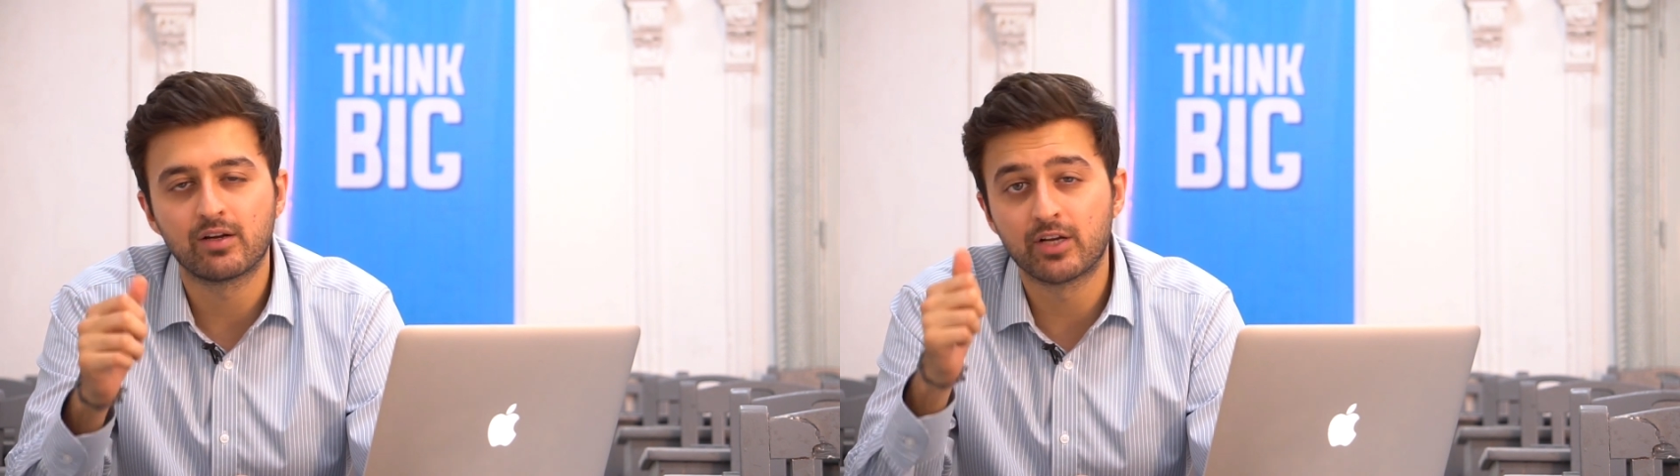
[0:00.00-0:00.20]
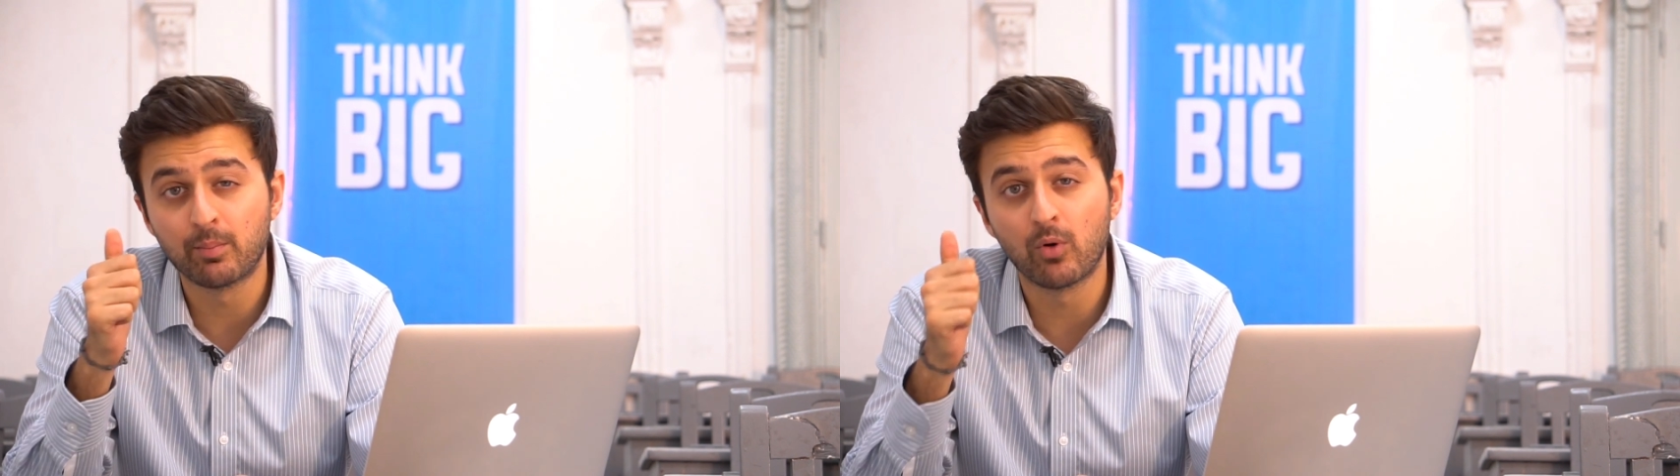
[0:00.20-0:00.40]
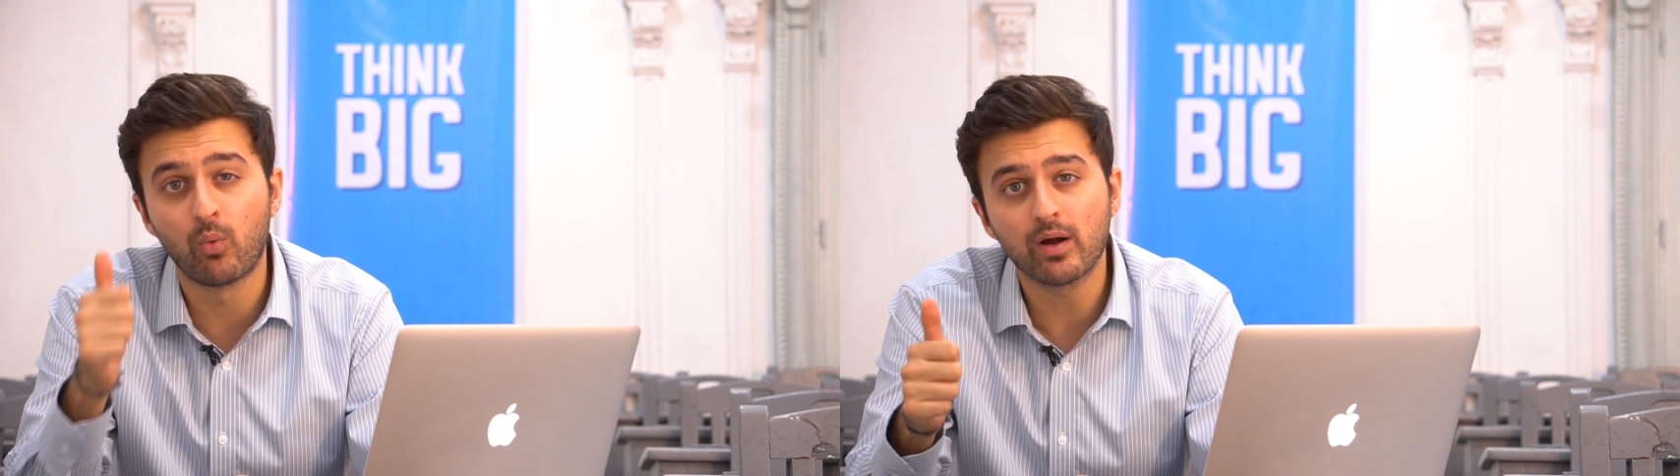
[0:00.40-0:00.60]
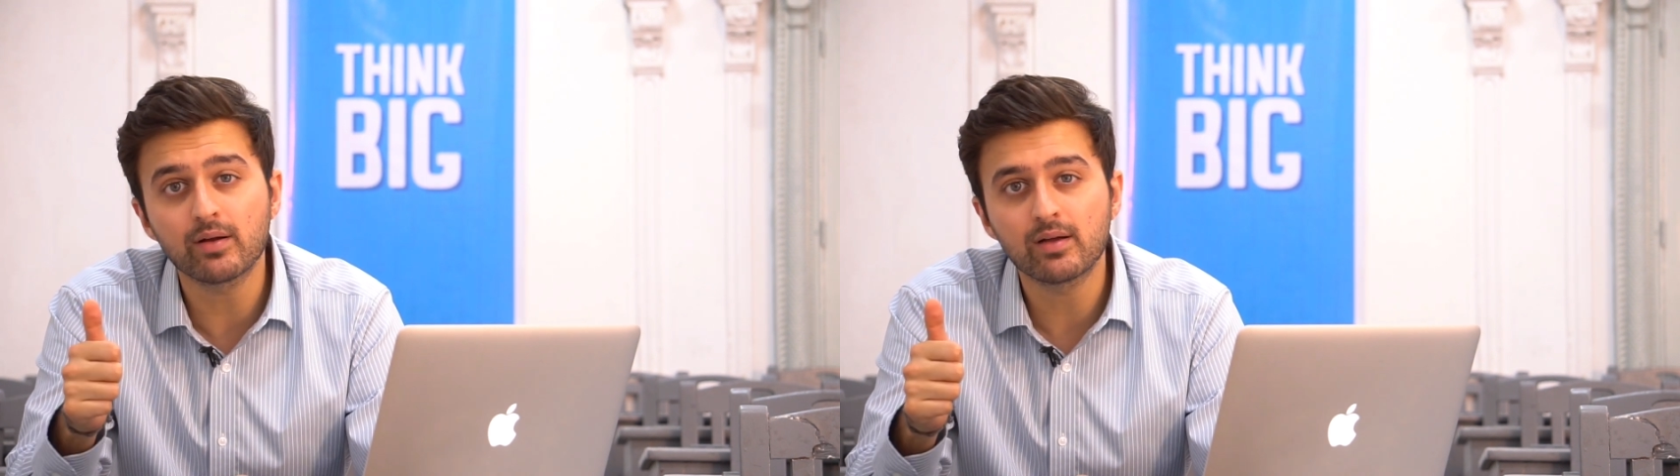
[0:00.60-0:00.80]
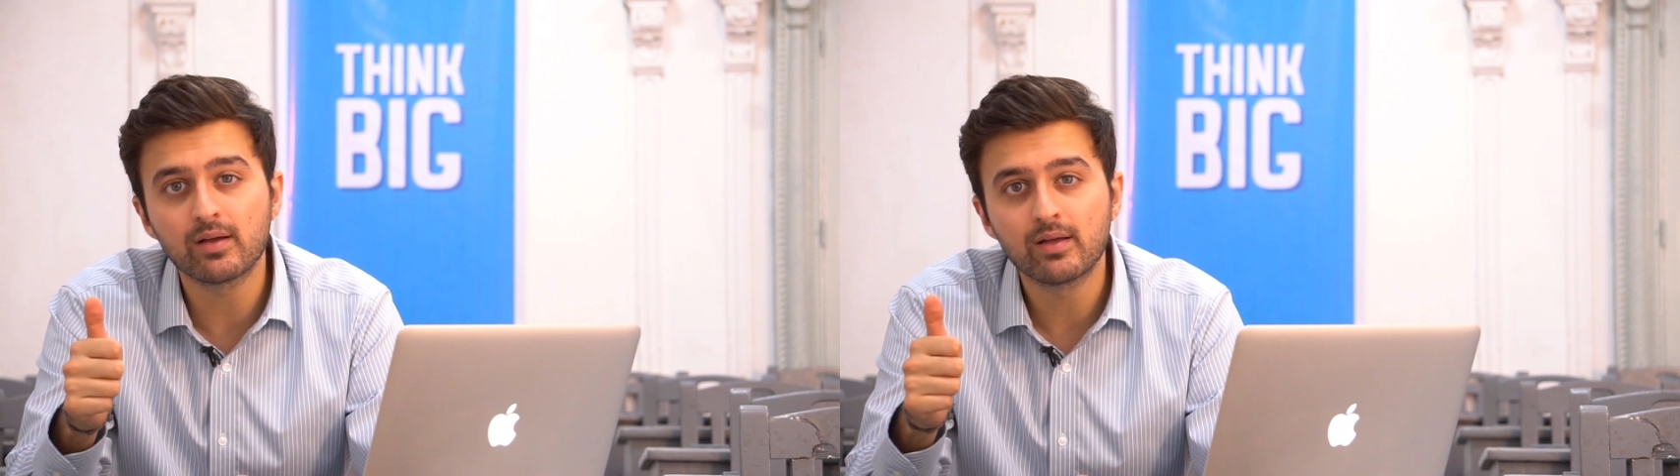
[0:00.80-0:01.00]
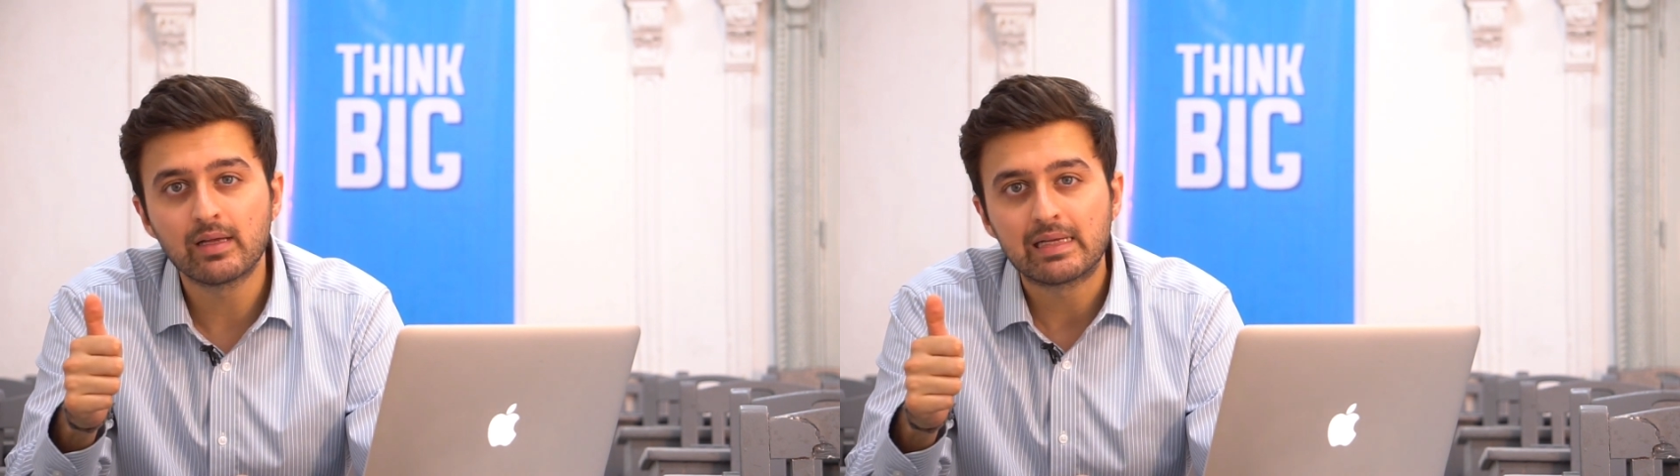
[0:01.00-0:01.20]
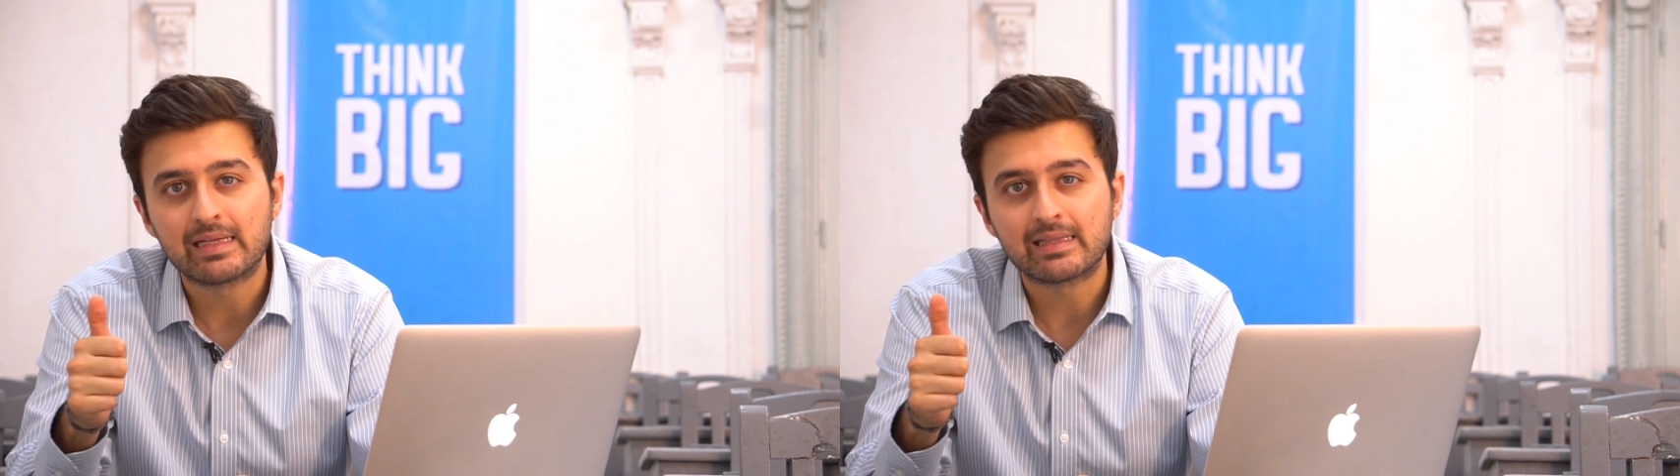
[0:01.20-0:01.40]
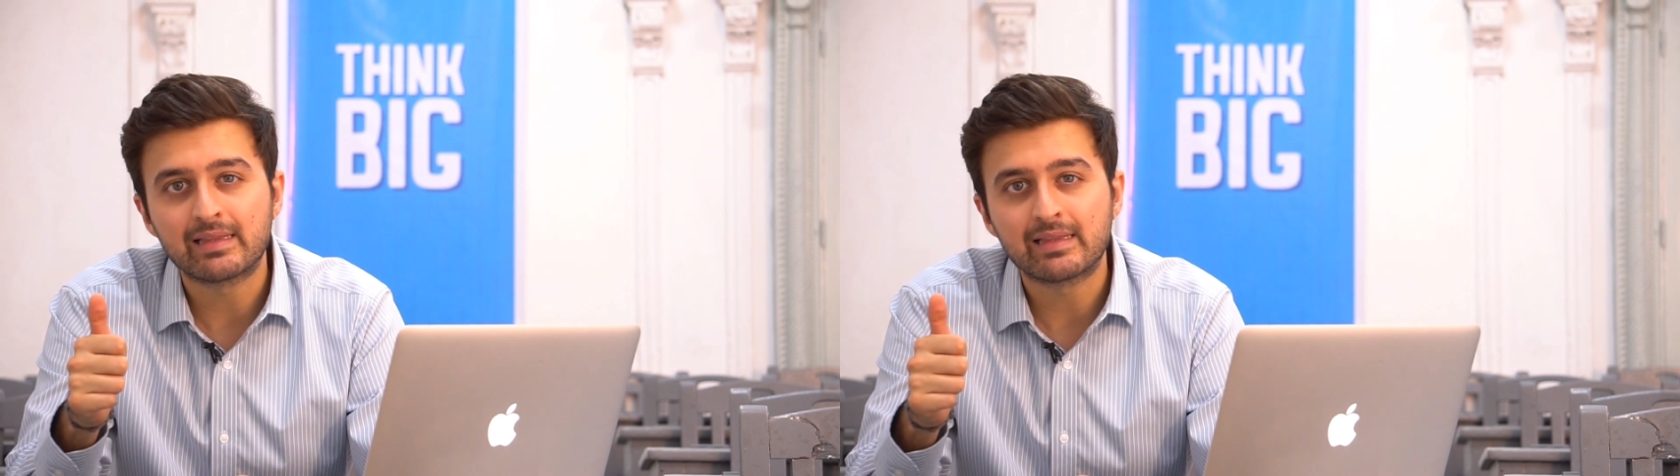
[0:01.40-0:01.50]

Number one,